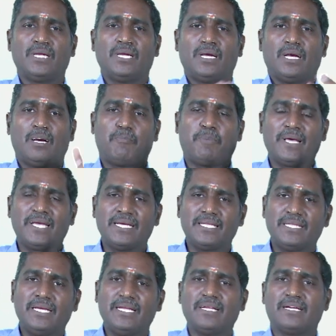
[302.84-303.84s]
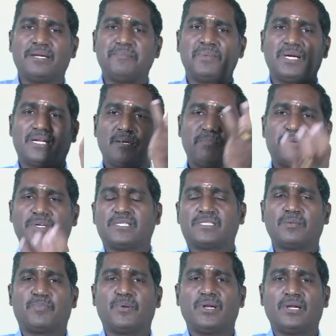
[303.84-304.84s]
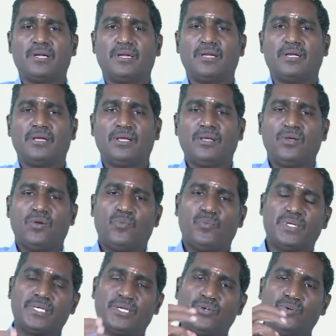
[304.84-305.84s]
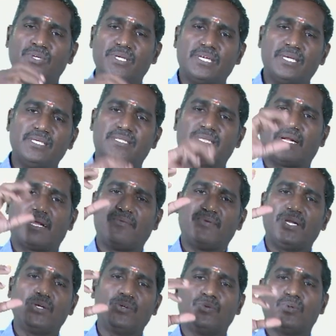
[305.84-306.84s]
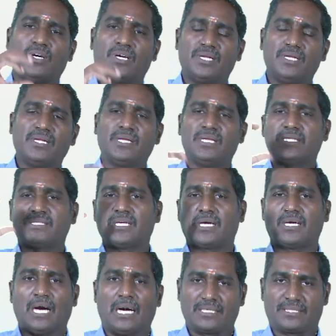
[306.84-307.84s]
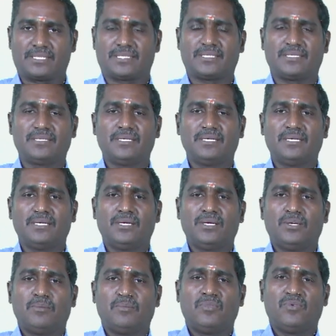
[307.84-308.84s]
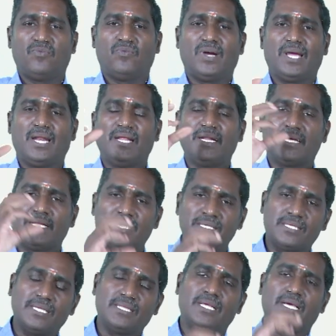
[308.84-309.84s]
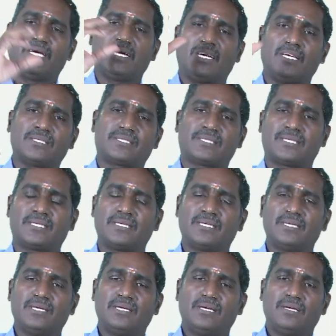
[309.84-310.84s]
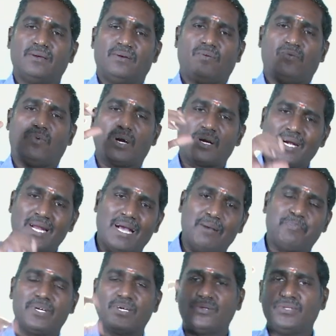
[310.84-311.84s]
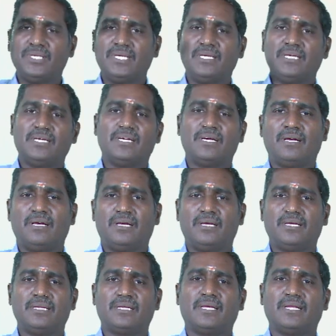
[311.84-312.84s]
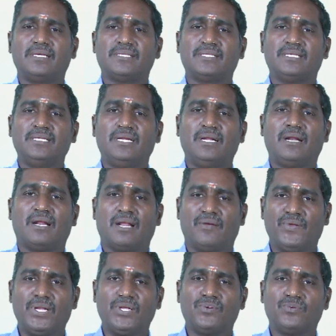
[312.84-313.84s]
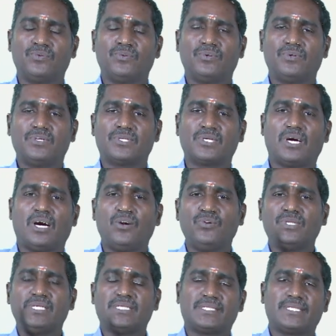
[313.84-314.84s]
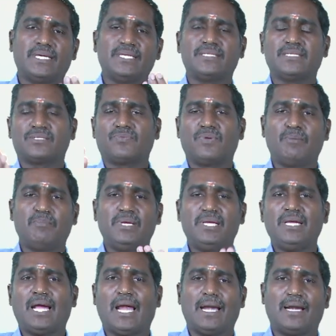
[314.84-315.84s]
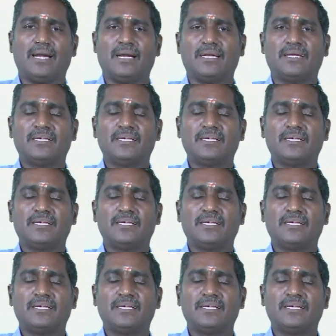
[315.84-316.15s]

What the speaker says: Applying the incremental principle, whether you increase the revenue or increase the cost. While increasing the cost, what will happen to the increase in revenue. So how these changes will be handled,